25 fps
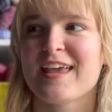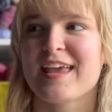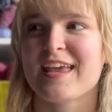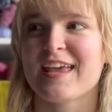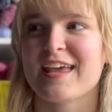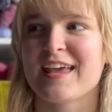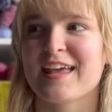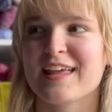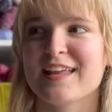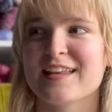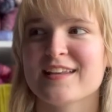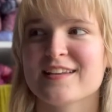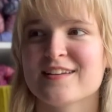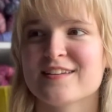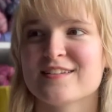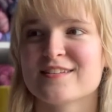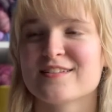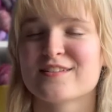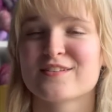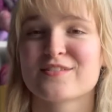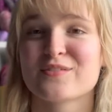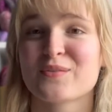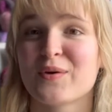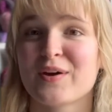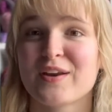and
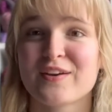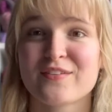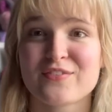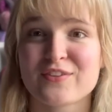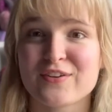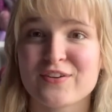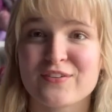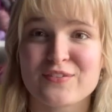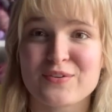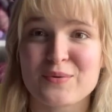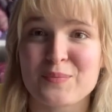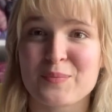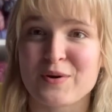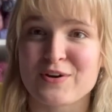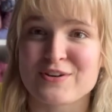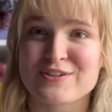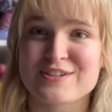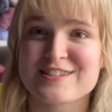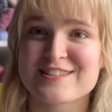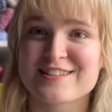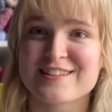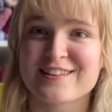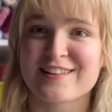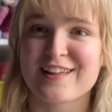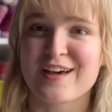quite a few of you
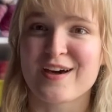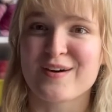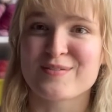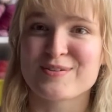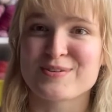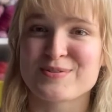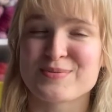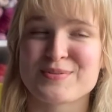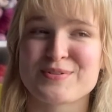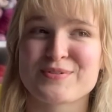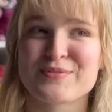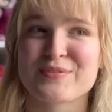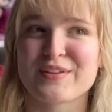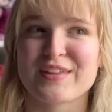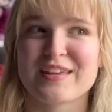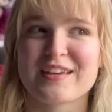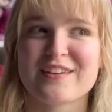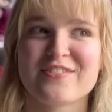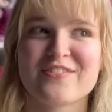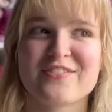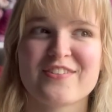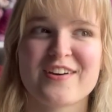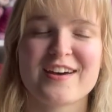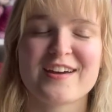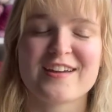purchased a lot, which was really
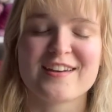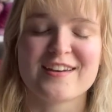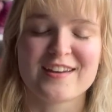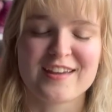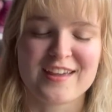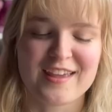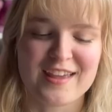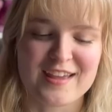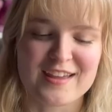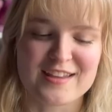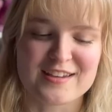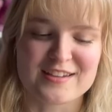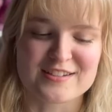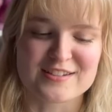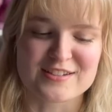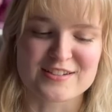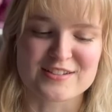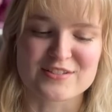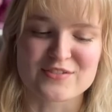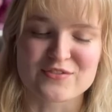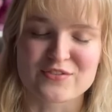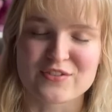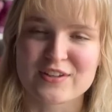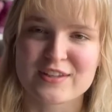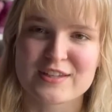fun and
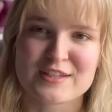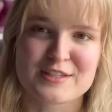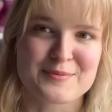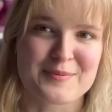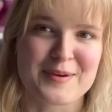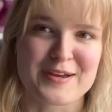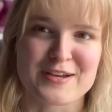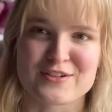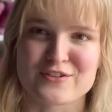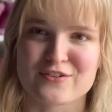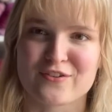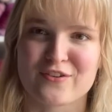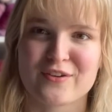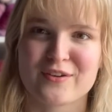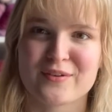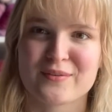just really special.